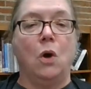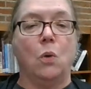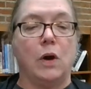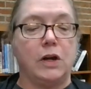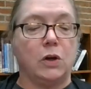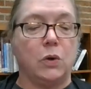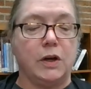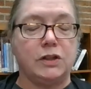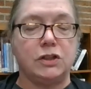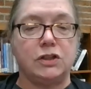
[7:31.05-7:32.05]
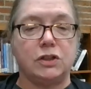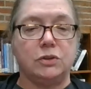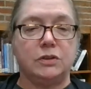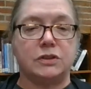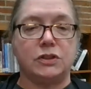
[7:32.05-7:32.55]
What you're going to
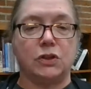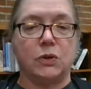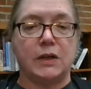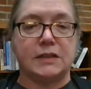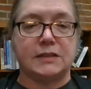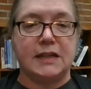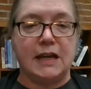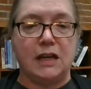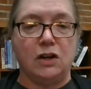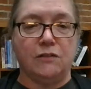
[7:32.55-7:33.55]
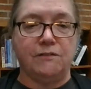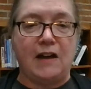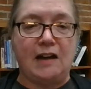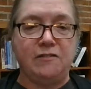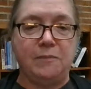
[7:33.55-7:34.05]
do is you're going to take your
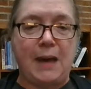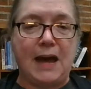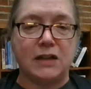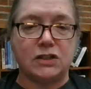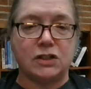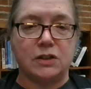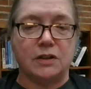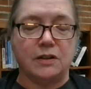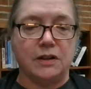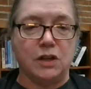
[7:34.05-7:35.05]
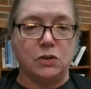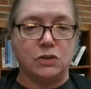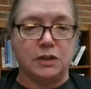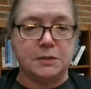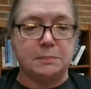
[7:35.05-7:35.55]
5 patch that you
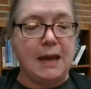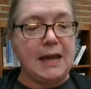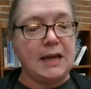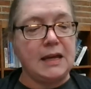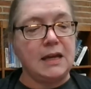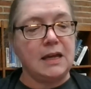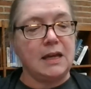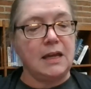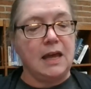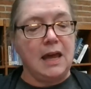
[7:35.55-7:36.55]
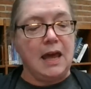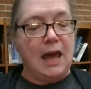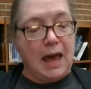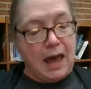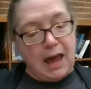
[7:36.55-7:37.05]
just made,
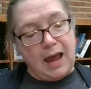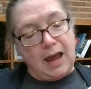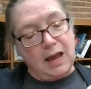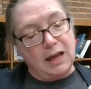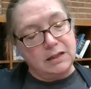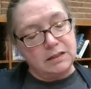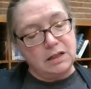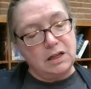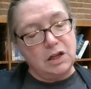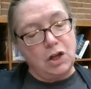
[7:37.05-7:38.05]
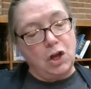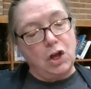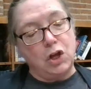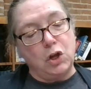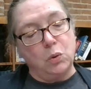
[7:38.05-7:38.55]
and
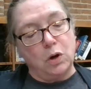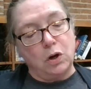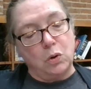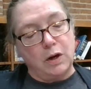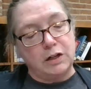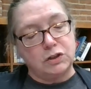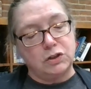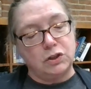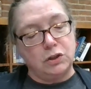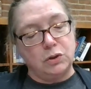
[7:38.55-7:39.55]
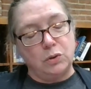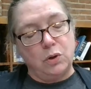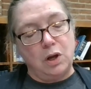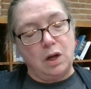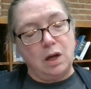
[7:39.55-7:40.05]
you are going to
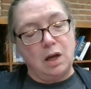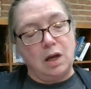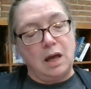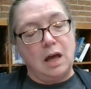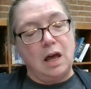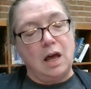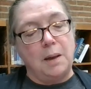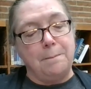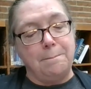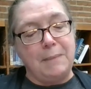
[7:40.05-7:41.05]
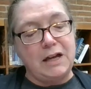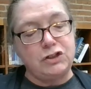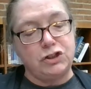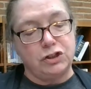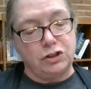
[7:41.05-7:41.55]

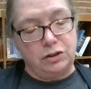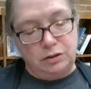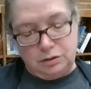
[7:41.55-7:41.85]
measure